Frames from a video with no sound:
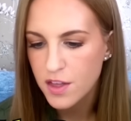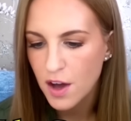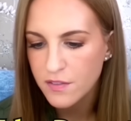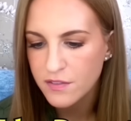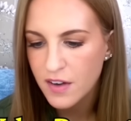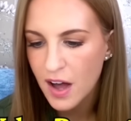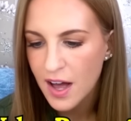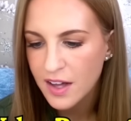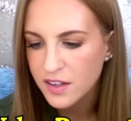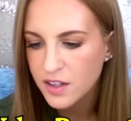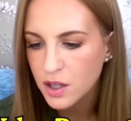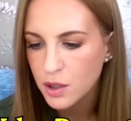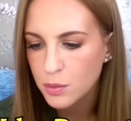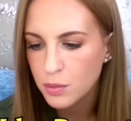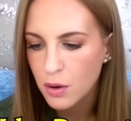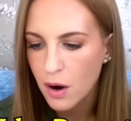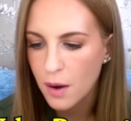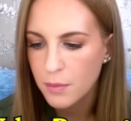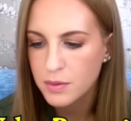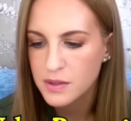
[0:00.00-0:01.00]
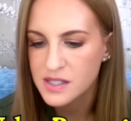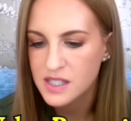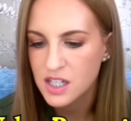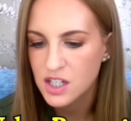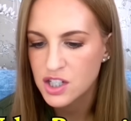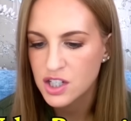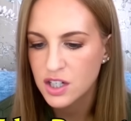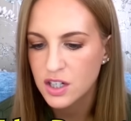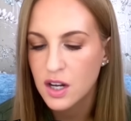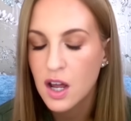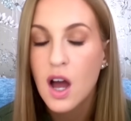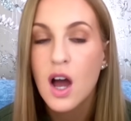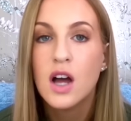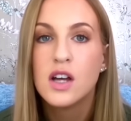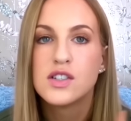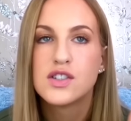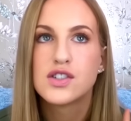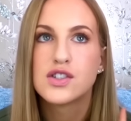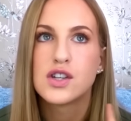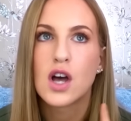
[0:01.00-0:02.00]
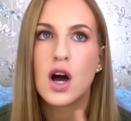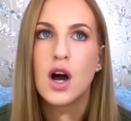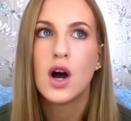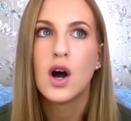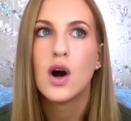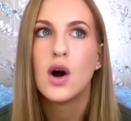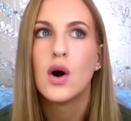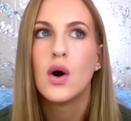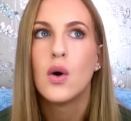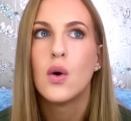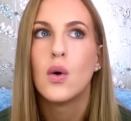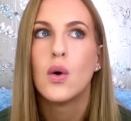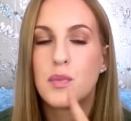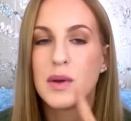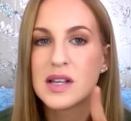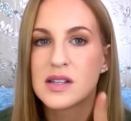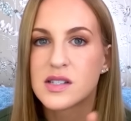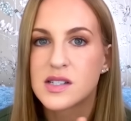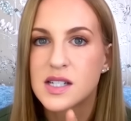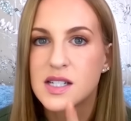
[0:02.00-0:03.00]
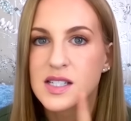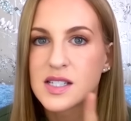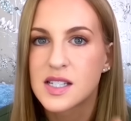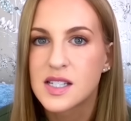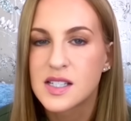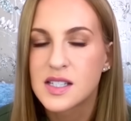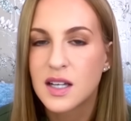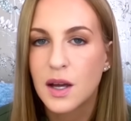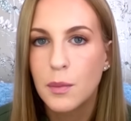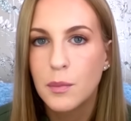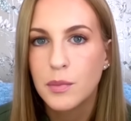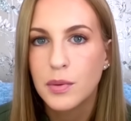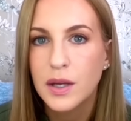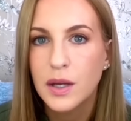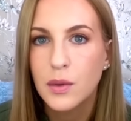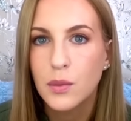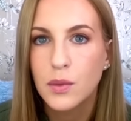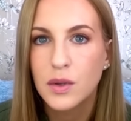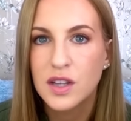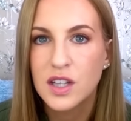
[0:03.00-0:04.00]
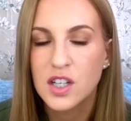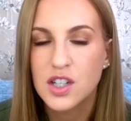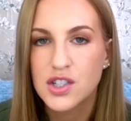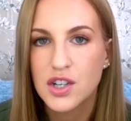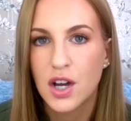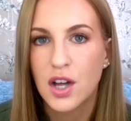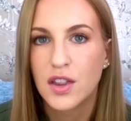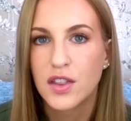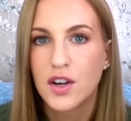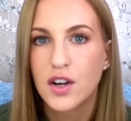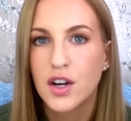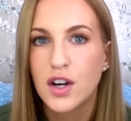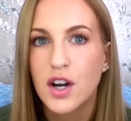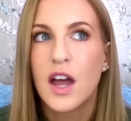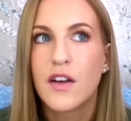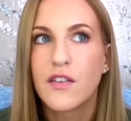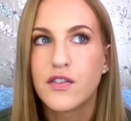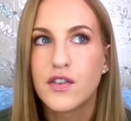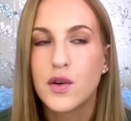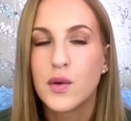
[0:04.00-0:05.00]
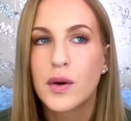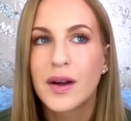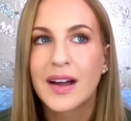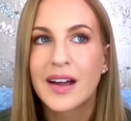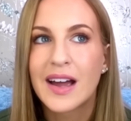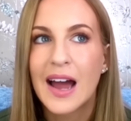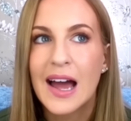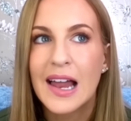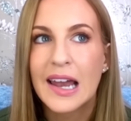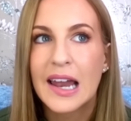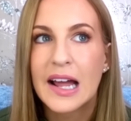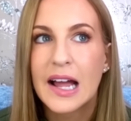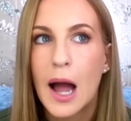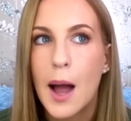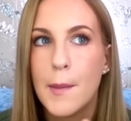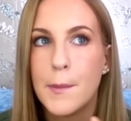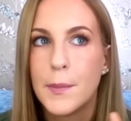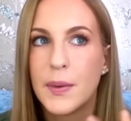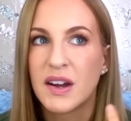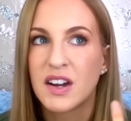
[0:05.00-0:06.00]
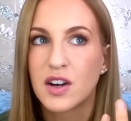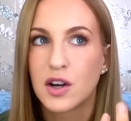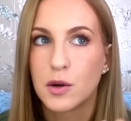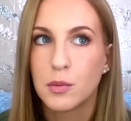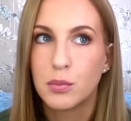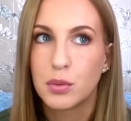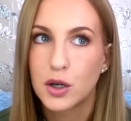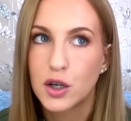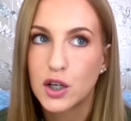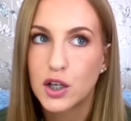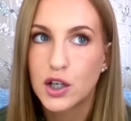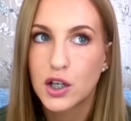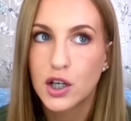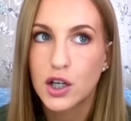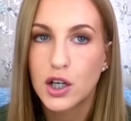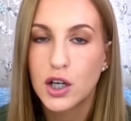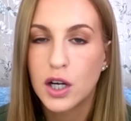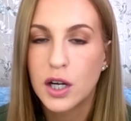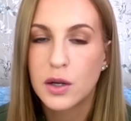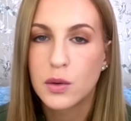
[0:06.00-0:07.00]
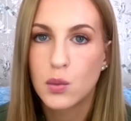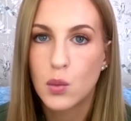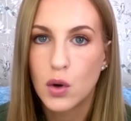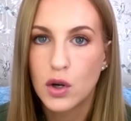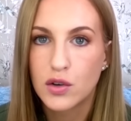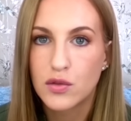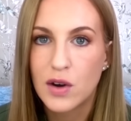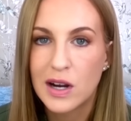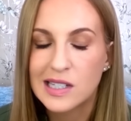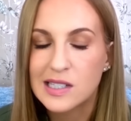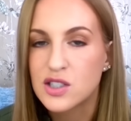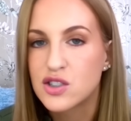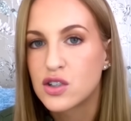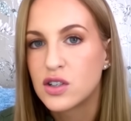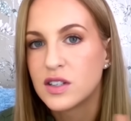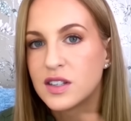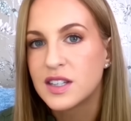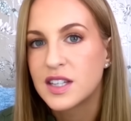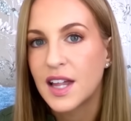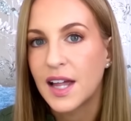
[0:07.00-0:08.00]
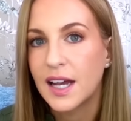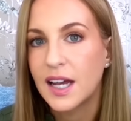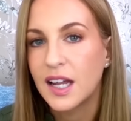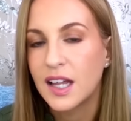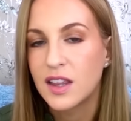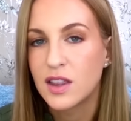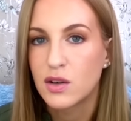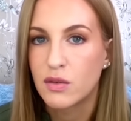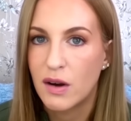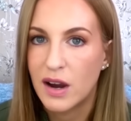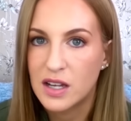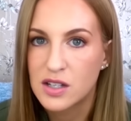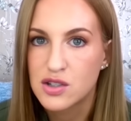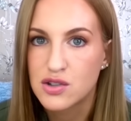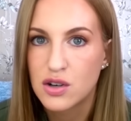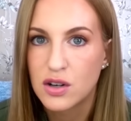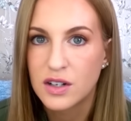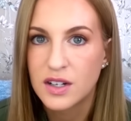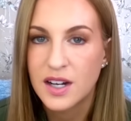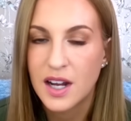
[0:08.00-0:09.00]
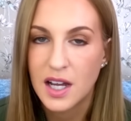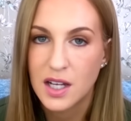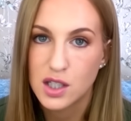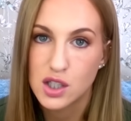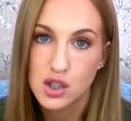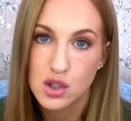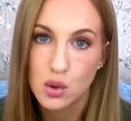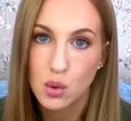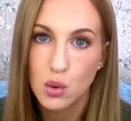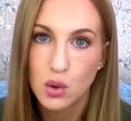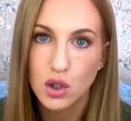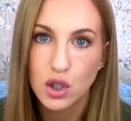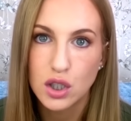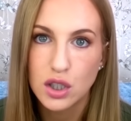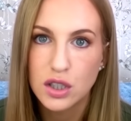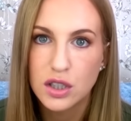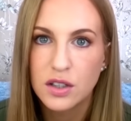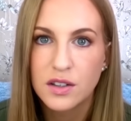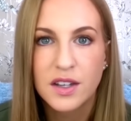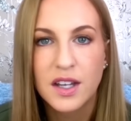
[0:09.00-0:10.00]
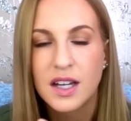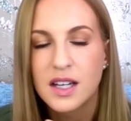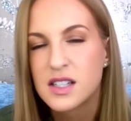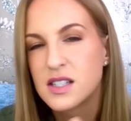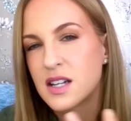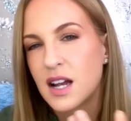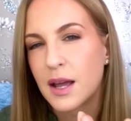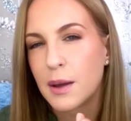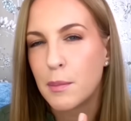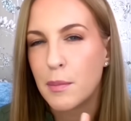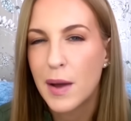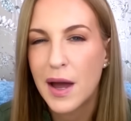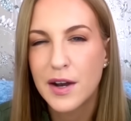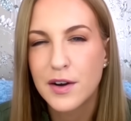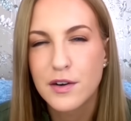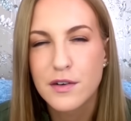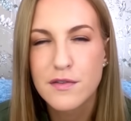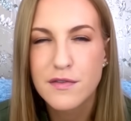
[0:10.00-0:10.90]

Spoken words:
value proposition. So businesses compete with each other. If you can get like a bigger burger in one restaurant than in the restaurant next door, you'll think it's like better